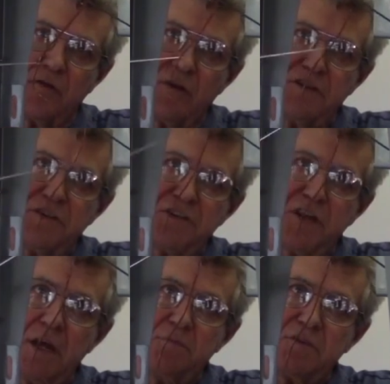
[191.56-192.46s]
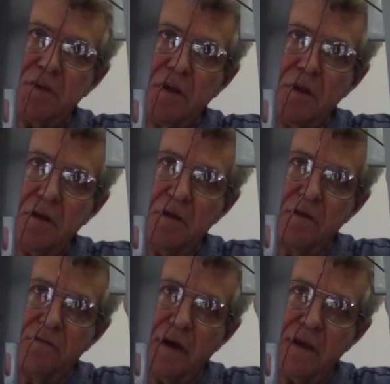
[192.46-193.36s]
crazy shapes.
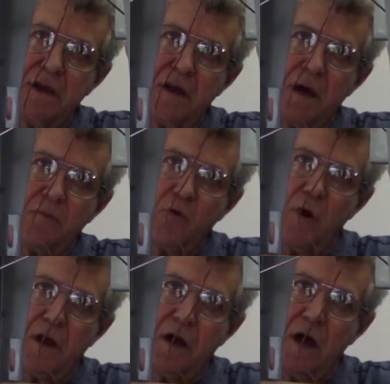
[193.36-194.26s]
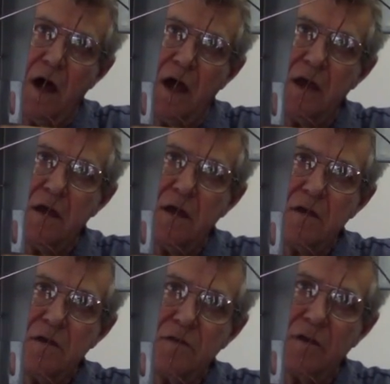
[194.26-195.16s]
If I get up quite high,
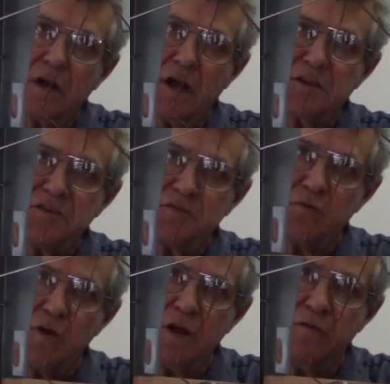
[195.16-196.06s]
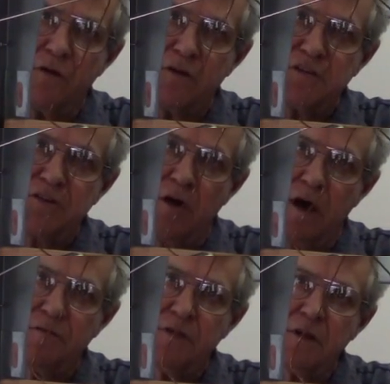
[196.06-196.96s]
the glass is really very
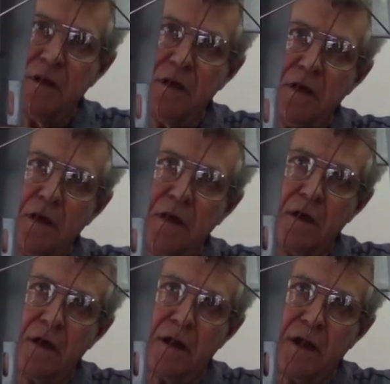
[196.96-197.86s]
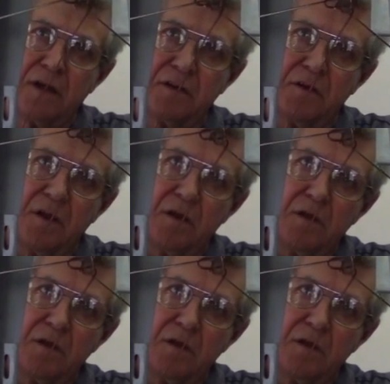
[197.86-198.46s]
soft, and I can